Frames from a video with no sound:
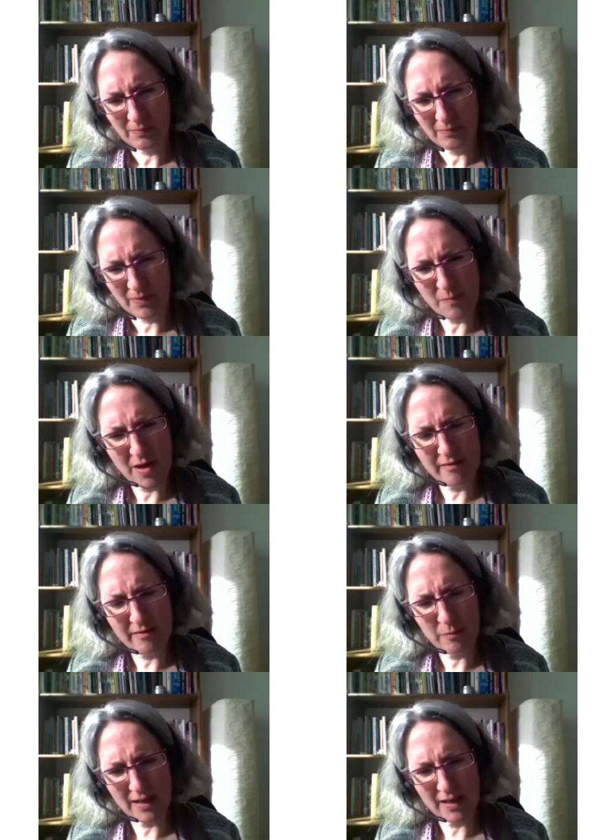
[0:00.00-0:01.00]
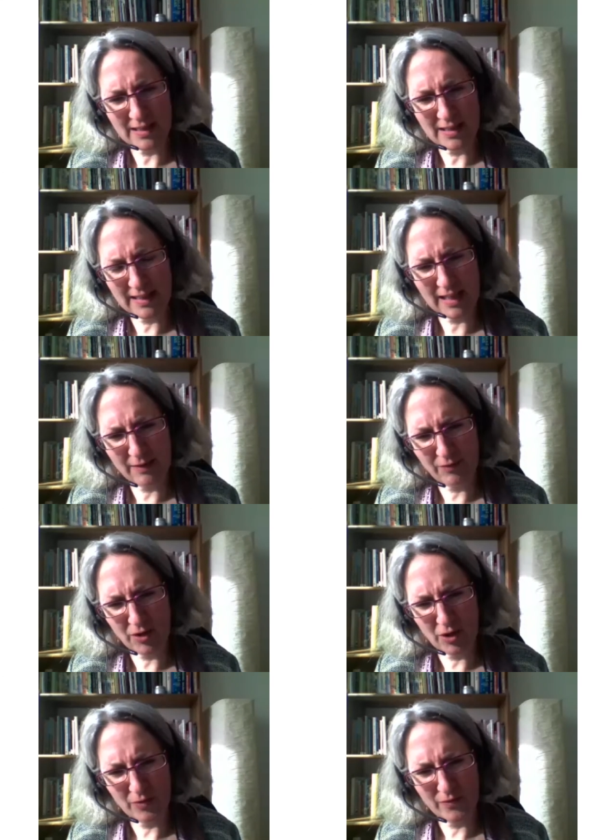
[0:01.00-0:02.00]
that Mary Magdalene gave
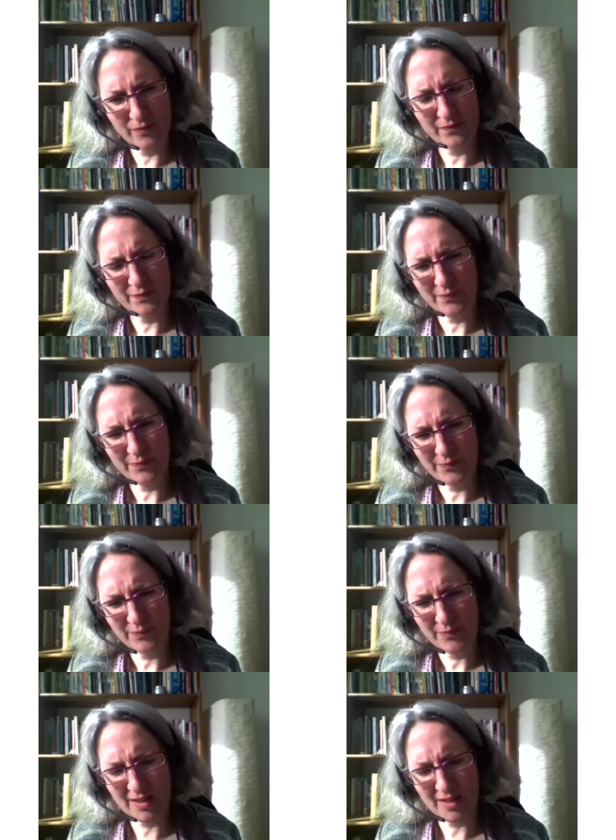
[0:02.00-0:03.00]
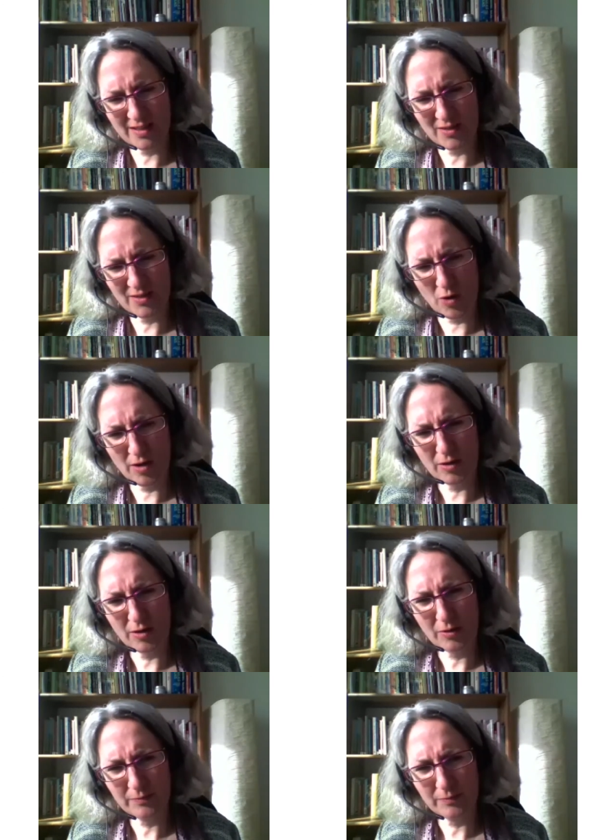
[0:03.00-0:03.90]
you does its work.